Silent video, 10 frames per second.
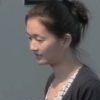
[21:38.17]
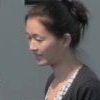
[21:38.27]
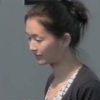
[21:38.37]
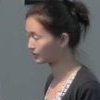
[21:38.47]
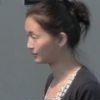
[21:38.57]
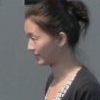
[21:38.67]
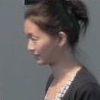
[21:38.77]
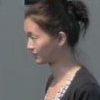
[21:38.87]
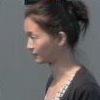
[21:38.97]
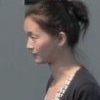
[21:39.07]
technical
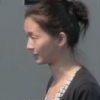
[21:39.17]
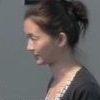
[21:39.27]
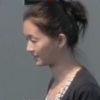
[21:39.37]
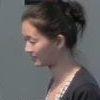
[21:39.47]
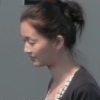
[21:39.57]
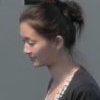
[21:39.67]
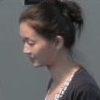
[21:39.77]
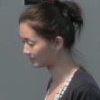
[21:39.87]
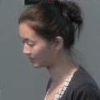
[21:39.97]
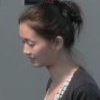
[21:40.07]
answer for it because I think to
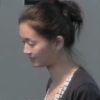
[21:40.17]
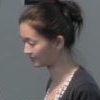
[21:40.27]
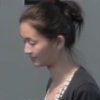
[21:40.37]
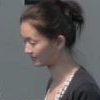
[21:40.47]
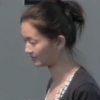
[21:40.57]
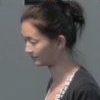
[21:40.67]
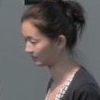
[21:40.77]
some extent um,